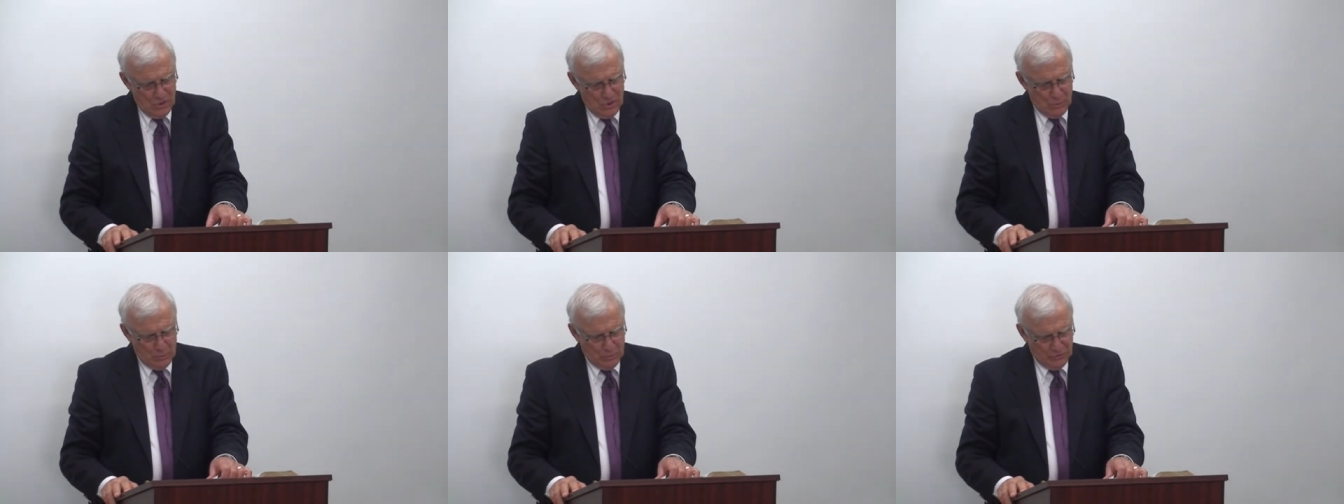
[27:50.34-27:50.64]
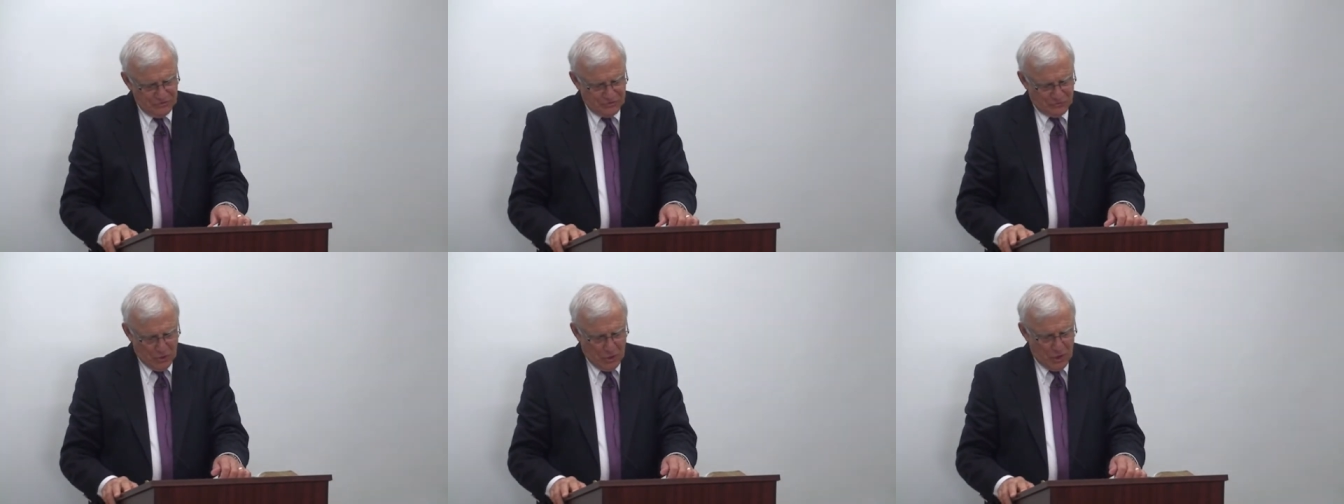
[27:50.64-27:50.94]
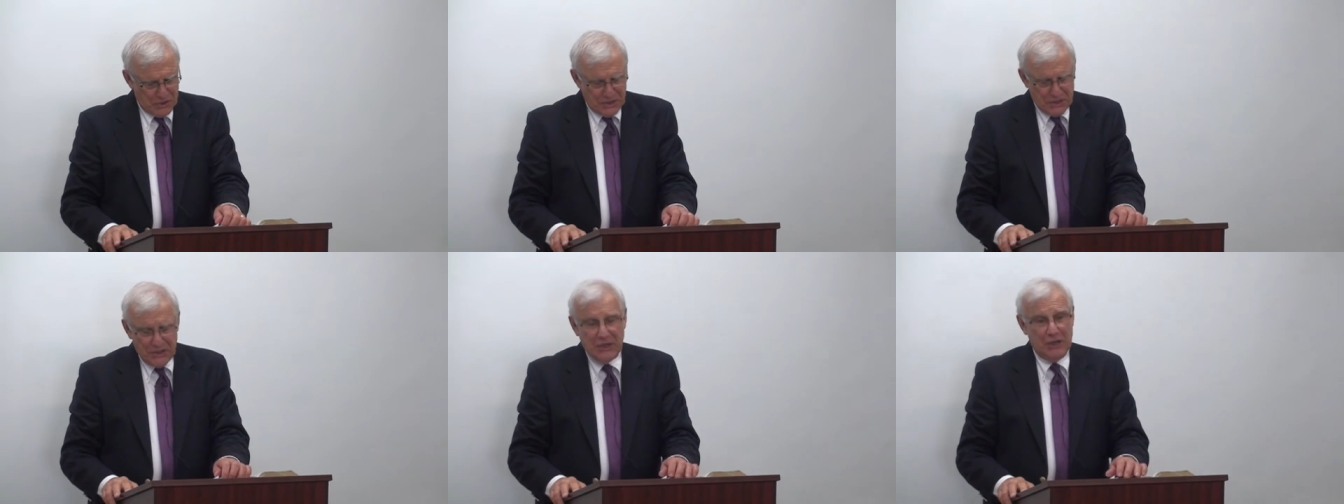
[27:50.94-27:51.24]
It was
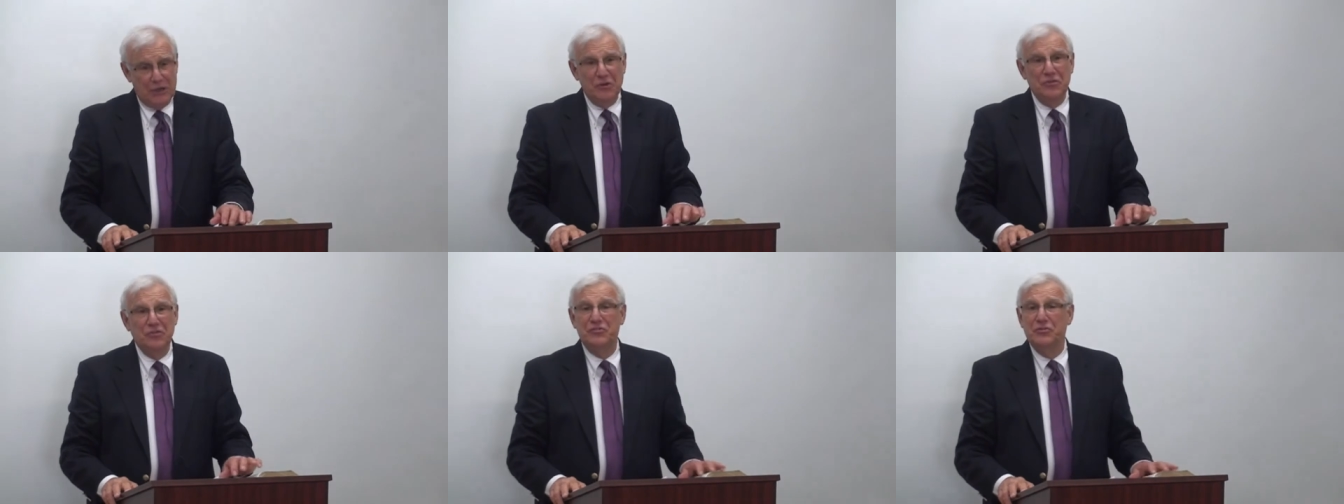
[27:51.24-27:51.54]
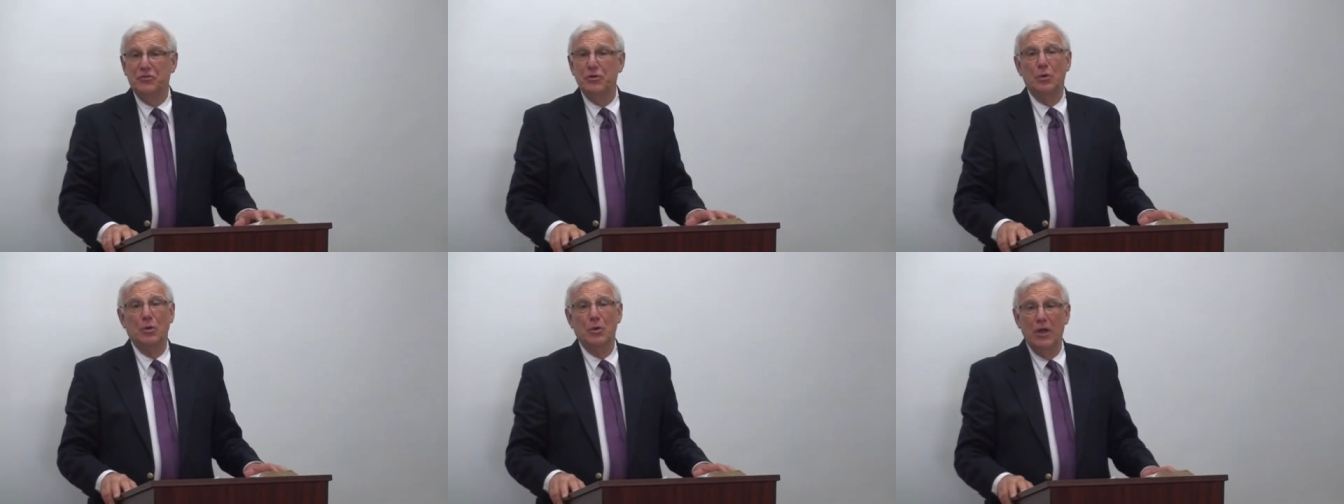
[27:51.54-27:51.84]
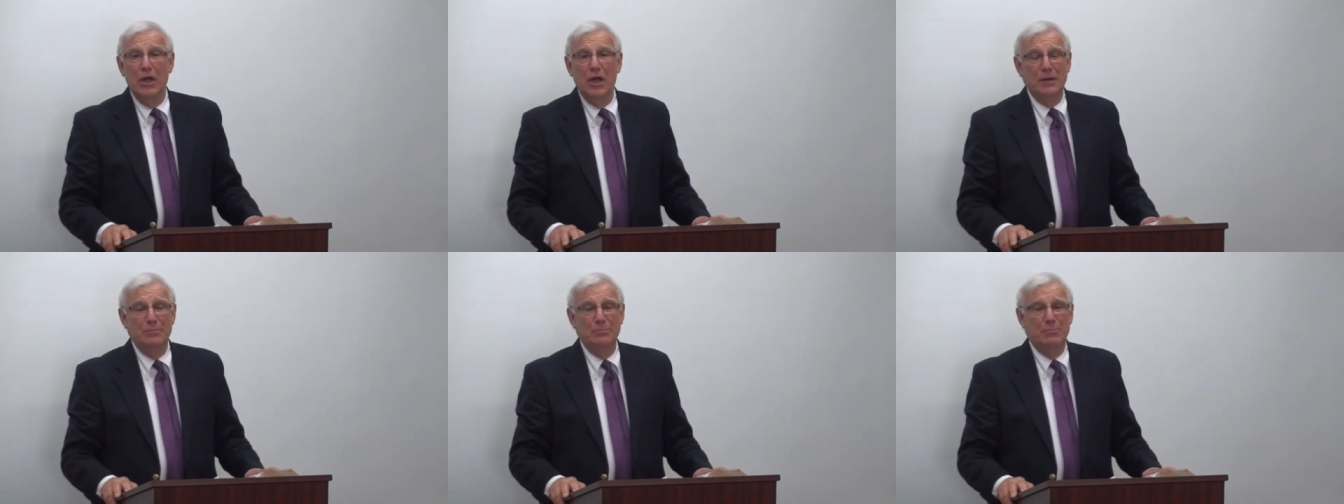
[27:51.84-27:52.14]
started and is still
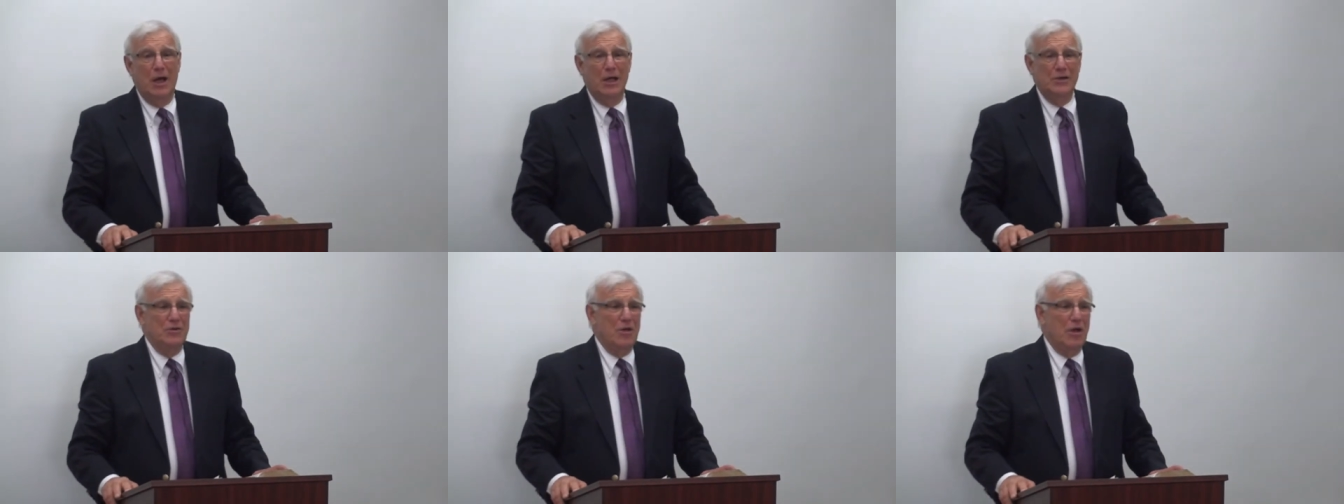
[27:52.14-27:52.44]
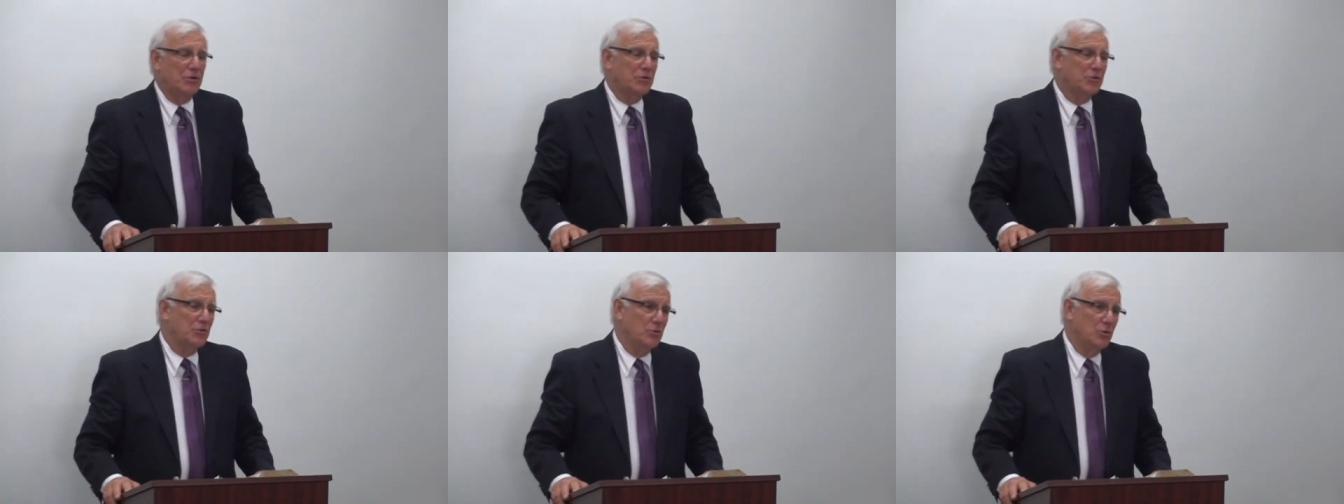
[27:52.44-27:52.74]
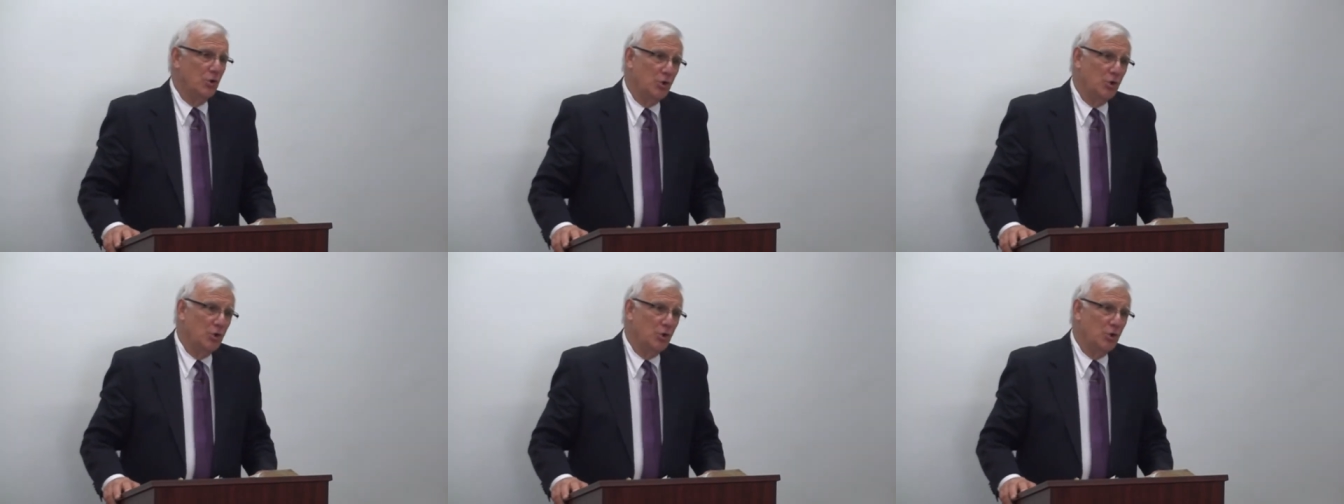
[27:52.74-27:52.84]
led by Dr.